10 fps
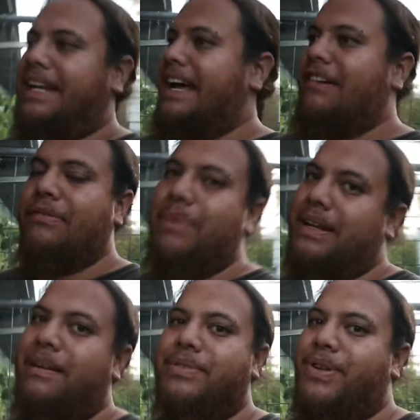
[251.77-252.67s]
I have picked
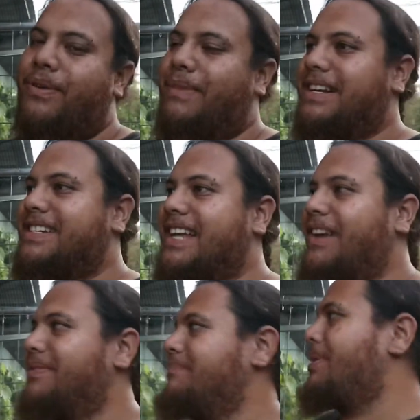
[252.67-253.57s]
up so much
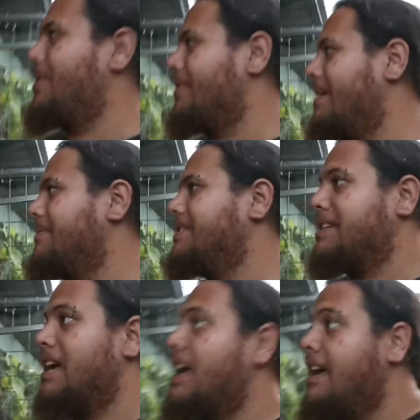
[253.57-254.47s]
stuff in bulk rubbish.
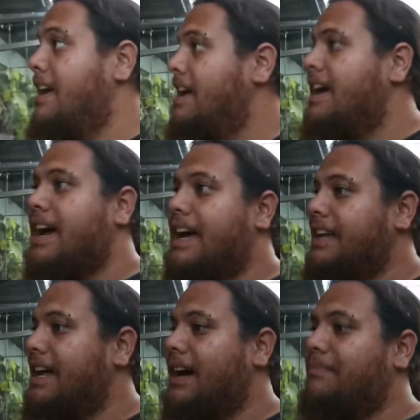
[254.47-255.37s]

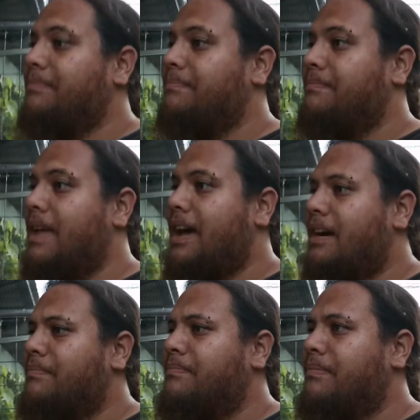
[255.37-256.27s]
And I
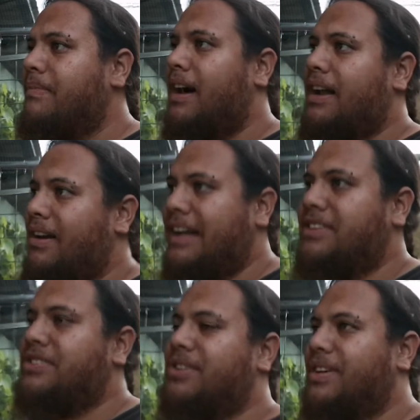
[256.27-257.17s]

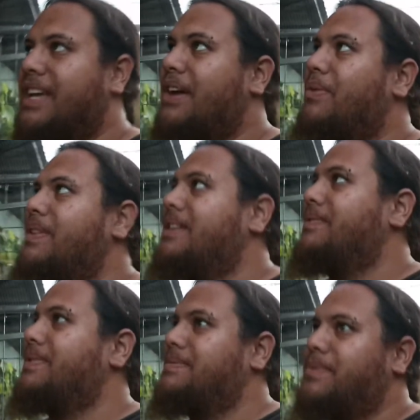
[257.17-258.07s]
just don't get what the
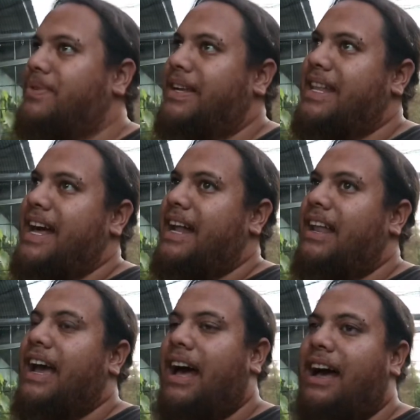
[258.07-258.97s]
difference between that.
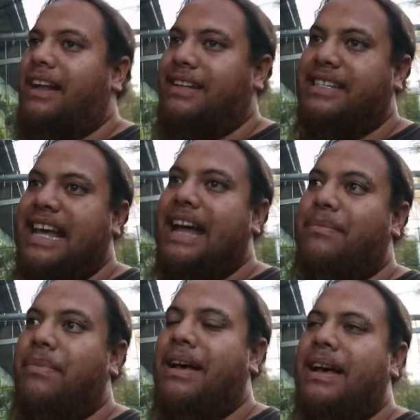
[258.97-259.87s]
Like, I understand
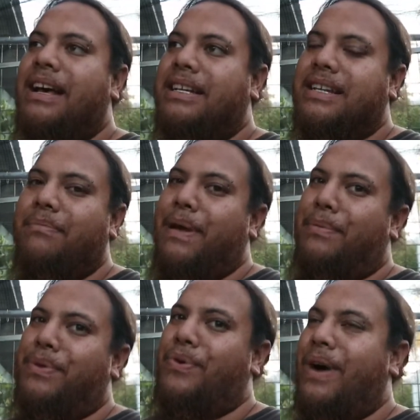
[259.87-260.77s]
some people
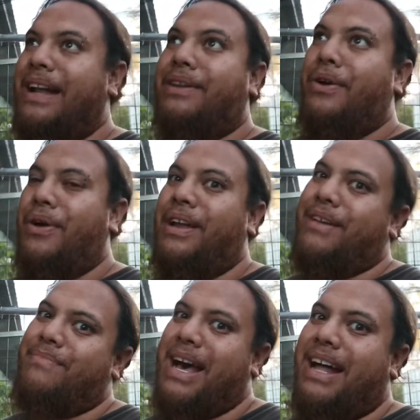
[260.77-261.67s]
are quite dirty
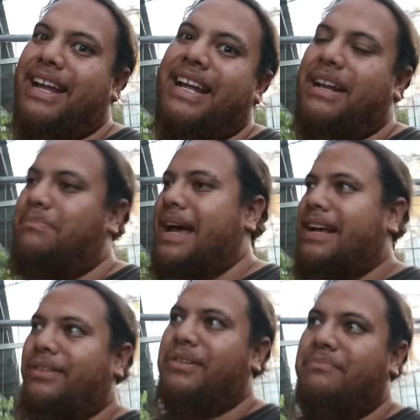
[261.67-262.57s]
about it and make a
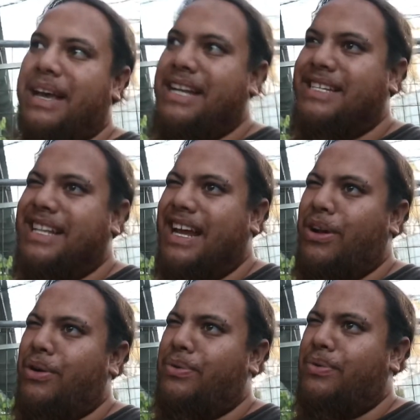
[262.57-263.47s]
lot of mess and they
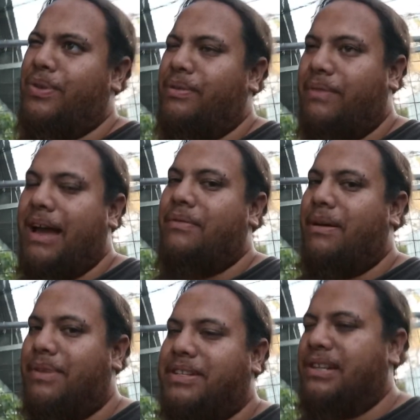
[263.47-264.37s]
go through, like,
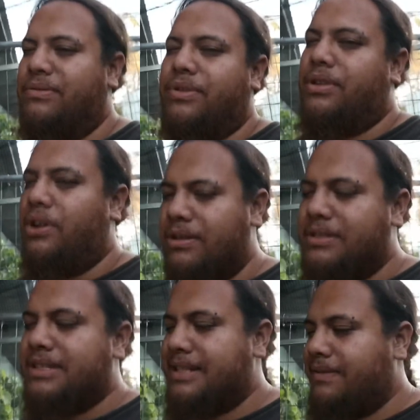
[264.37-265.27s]
rummaging through clothes
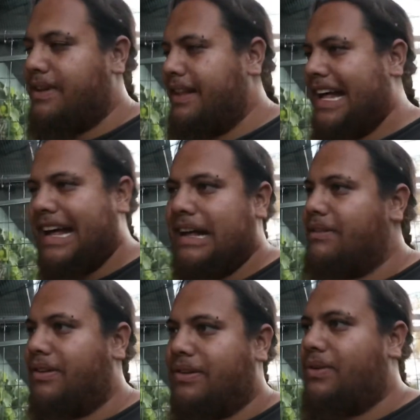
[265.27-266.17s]
and stuff like that. I'm
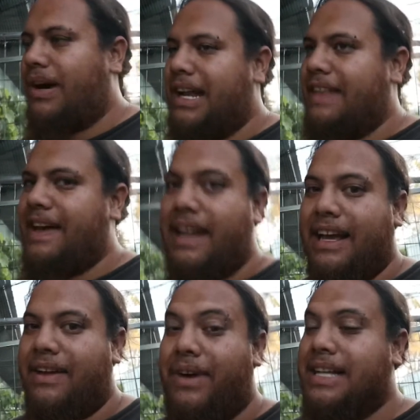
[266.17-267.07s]
not quite like that. Like,
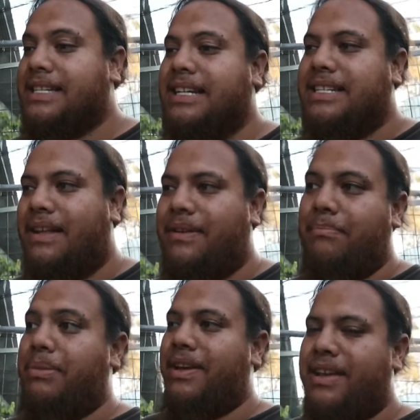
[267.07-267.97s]
if I see something
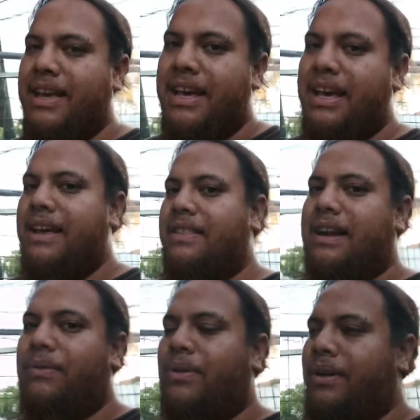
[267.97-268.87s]
big that I
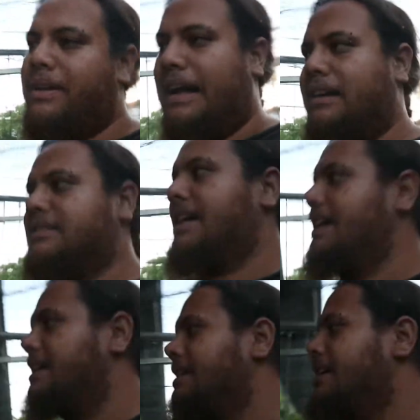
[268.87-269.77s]
want, I'll take it.